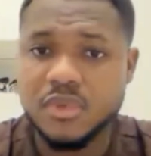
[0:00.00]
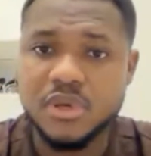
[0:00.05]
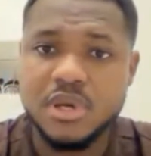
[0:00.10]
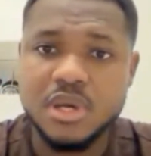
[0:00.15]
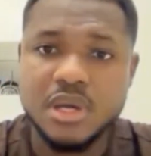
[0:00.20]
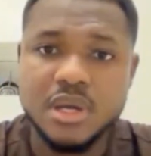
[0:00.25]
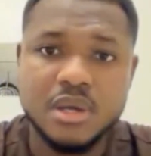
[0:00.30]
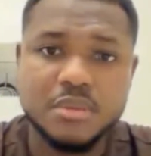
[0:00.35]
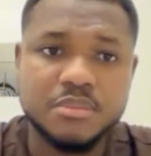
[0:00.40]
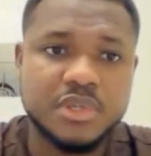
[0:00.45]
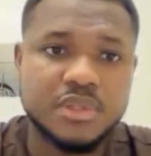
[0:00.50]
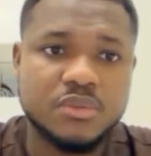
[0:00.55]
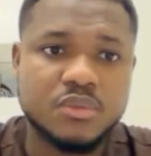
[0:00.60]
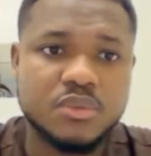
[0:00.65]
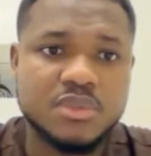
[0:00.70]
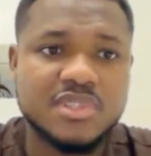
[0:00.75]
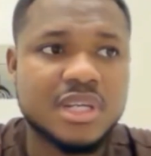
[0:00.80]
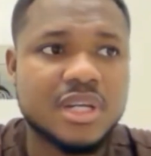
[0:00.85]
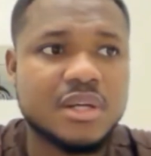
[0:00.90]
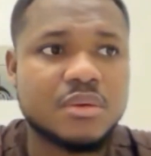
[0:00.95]
we
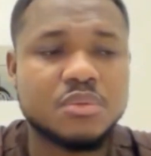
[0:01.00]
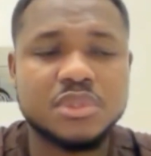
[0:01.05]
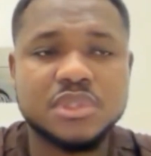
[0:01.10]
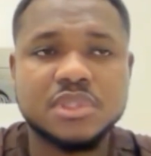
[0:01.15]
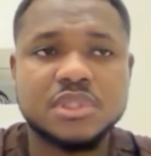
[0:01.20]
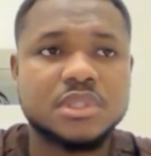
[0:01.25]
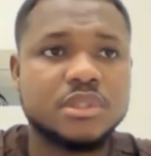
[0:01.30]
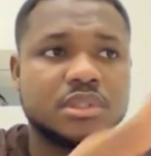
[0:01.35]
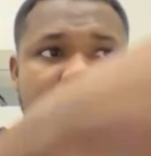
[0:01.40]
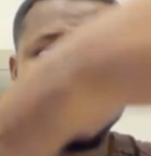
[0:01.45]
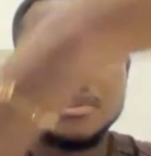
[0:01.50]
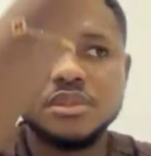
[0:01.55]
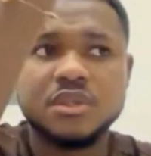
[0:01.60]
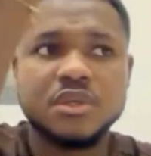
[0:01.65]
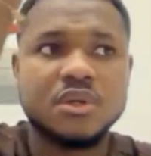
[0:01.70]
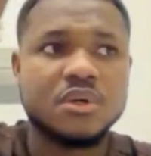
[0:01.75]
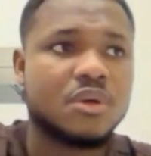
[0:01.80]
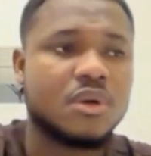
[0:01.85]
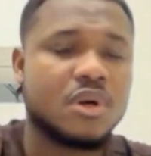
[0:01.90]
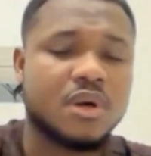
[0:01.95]
started with the
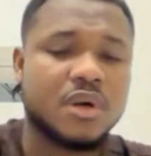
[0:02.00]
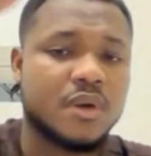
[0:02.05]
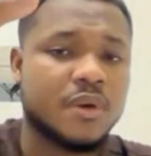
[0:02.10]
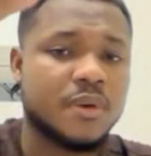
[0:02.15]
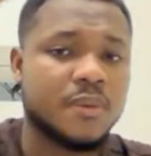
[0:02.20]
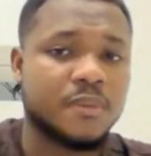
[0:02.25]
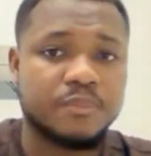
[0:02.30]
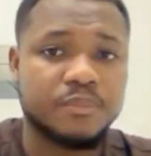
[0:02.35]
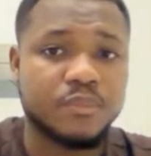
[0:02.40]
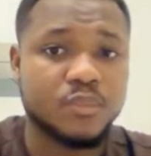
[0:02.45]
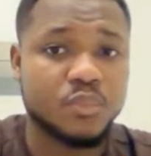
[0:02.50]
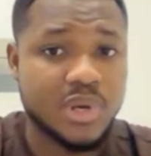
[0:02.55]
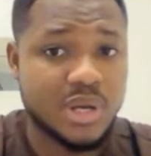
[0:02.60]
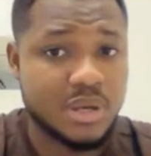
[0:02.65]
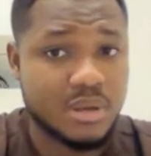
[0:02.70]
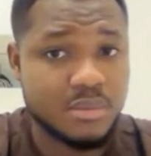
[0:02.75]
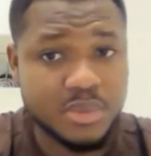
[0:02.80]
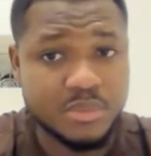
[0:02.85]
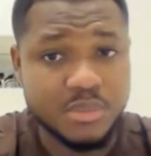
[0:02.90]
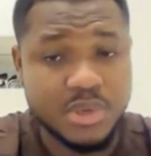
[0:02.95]

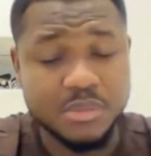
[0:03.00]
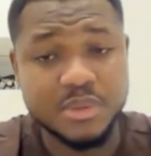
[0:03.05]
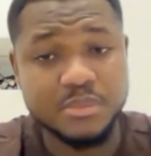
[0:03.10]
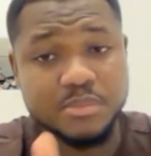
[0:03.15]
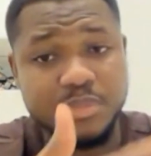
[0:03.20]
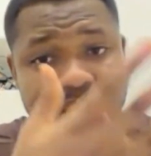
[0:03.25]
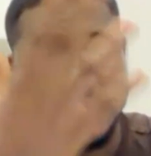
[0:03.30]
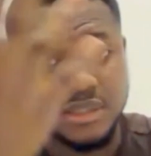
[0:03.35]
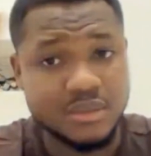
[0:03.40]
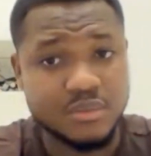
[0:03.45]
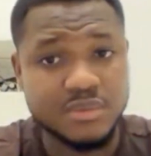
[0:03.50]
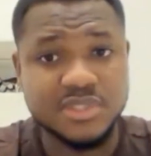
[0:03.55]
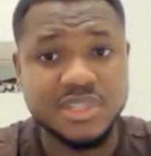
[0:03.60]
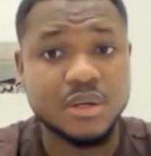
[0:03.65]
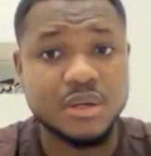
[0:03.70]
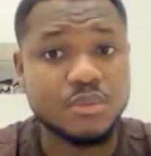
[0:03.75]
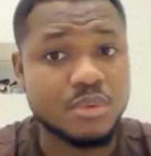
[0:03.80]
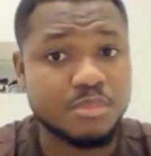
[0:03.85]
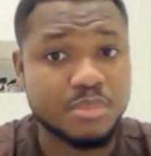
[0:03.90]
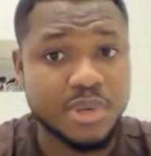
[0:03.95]
back then we
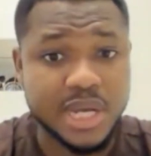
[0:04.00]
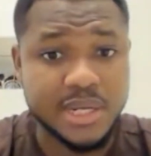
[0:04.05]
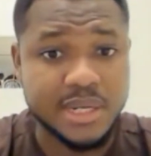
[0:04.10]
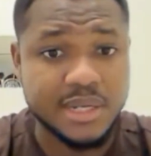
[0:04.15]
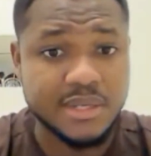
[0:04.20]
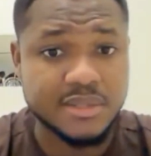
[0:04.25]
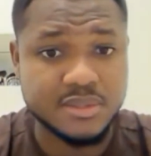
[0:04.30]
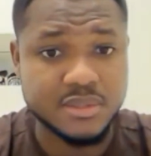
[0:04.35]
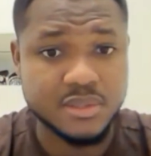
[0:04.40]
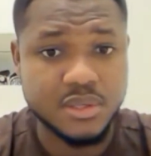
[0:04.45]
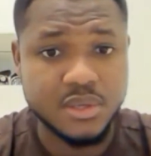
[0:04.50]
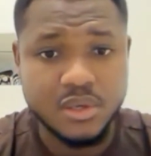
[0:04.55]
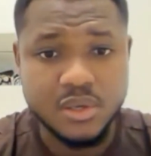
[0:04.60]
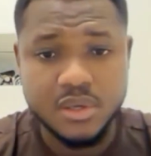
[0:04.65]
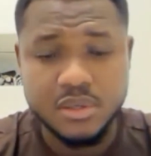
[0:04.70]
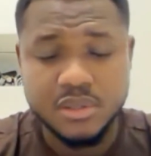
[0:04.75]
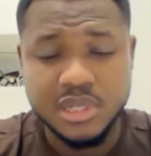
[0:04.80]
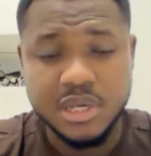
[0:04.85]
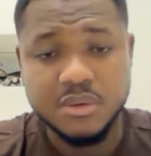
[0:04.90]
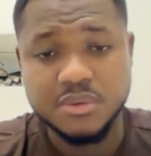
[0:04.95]
started with Binance.
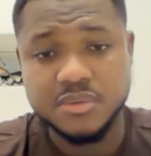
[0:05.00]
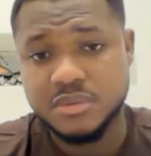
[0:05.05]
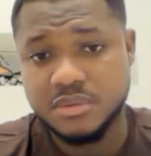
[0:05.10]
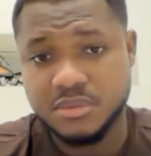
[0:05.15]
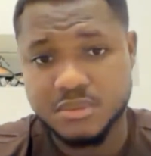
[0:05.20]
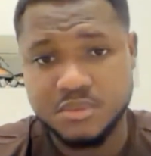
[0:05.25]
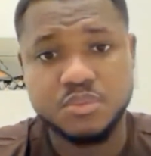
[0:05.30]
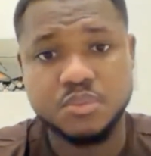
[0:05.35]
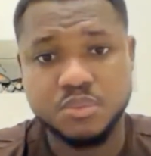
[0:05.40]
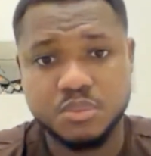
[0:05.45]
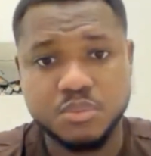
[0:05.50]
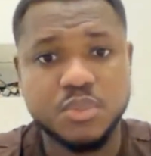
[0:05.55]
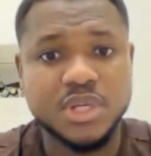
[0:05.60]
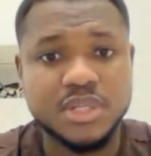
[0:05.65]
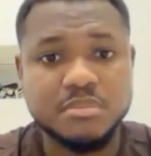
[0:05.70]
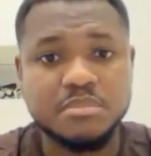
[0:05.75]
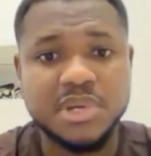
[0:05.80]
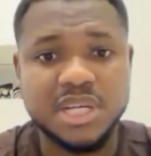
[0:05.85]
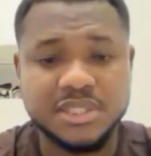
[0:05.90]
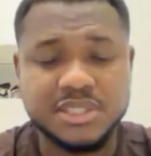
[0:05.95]
That was
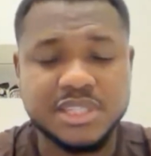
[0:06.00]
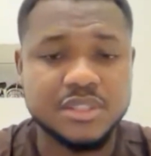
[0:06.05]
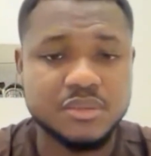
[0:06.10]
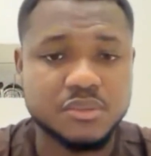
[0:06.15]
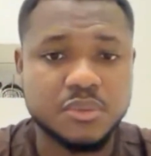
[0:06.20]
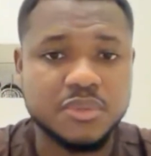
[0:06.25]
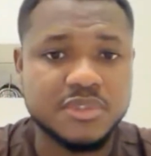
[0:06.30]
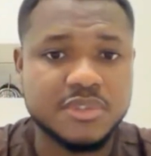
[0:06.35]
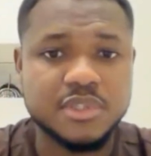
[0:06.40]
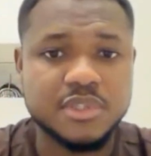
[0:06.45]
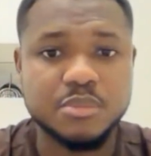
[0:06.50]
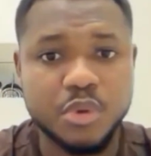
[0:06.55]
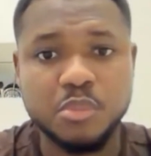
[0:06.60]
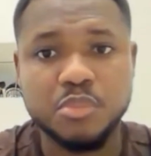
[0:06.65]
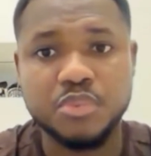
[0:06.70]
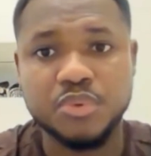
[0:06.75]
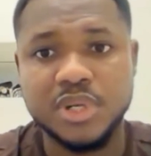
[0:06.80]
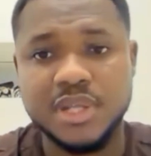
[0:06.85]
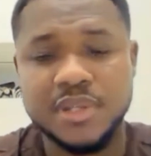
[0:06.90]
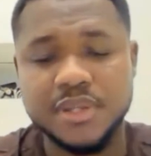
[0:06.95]
when merchant was still
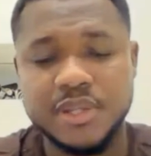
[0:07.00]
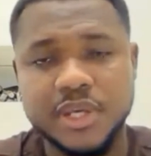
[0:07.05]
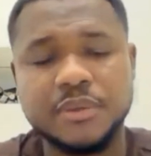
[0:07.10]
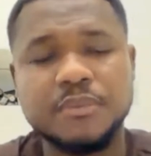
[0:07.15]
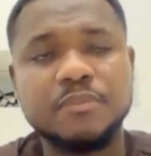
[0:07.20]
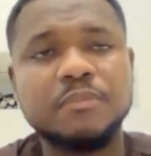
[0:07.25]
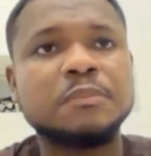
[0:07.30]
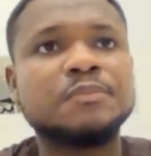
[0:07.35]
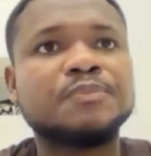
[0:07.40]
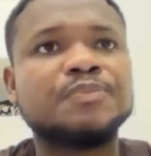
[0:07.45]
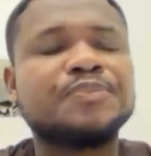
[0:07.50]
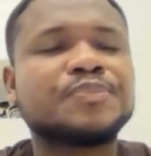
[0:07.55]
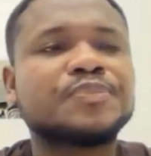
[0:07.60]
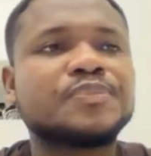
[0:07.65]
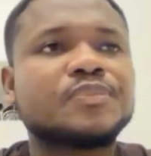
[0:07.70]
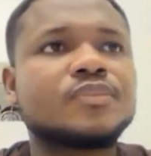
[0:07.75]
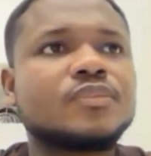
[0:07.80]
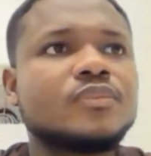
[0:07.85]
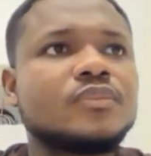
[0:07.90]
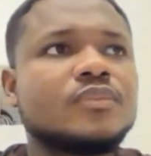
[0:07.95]
popular then.
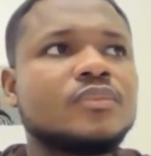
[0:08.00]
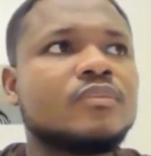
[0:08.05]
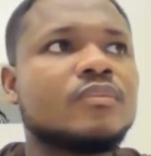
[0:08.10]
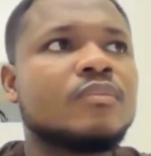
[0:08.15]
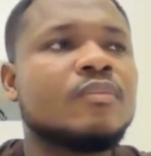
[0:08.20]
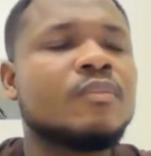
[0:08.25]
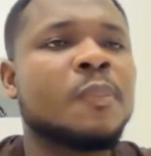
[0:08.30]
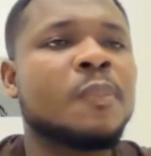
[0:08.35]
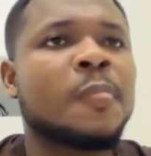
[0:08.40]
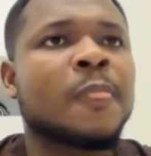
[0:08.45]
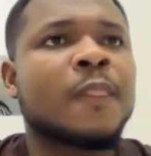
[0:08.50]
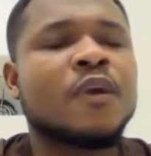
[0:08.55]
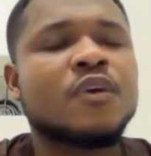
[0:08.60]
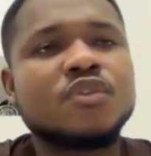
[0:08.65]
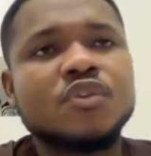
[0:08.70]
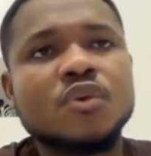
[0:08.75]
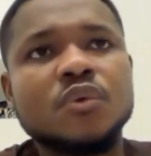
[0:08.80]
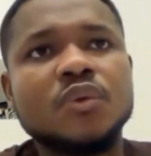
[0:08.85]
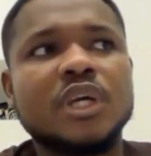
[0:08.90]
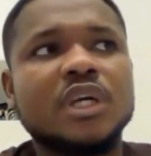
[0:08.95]

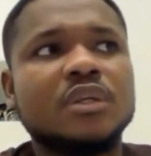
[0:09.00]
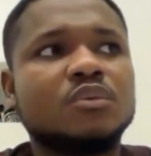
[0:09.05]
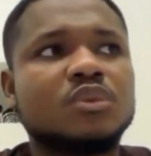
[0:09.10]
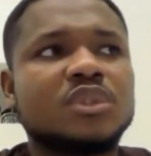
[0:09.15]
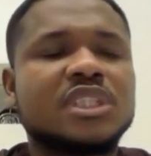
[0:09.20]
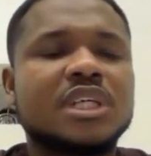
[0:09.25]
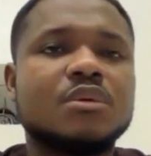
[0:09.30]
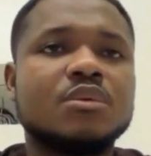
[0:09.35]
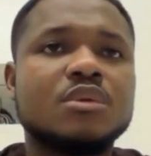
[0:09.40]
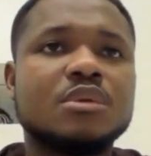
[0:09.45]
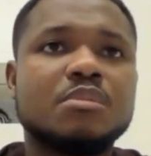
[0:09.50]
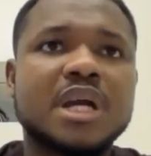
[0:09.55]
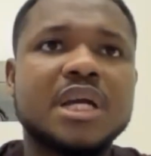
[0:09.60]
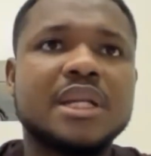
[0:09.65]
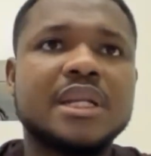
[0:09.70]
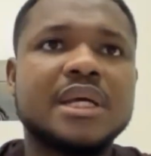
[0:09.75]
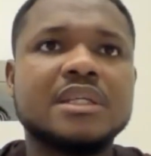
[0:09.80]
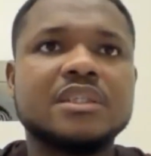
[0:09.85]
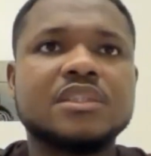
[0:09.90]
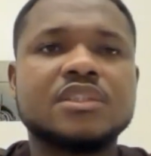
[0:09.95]
So then we started with
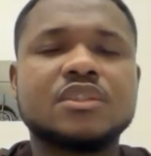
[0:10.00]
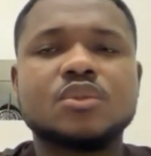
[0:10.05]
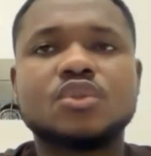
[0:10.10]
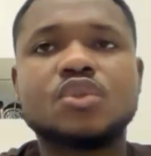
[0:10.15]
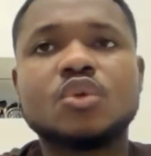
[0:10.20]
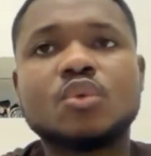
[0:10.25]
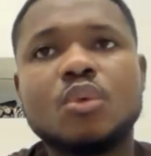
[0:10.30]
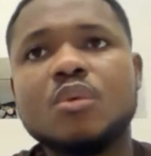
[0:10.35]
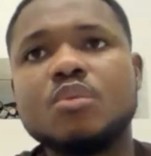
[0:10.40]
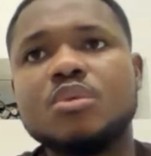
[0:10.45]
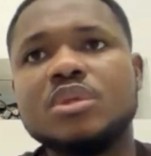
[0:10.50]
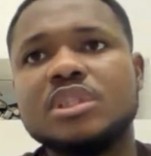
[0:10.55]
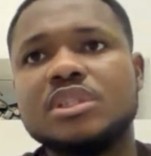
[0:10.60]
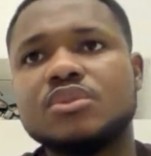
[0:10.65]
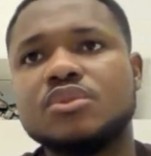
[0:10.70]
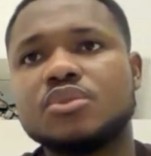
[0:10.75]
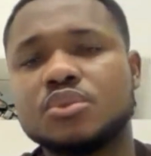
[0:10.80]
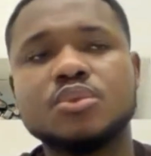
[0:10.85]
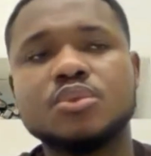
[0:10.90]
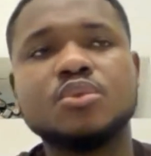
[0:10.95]
Binance. So what we
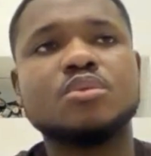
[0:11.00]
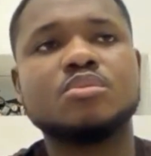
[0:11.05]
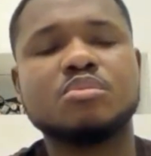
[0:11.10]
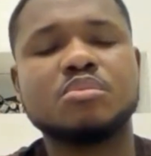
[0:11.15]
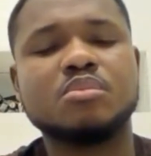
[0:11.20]
do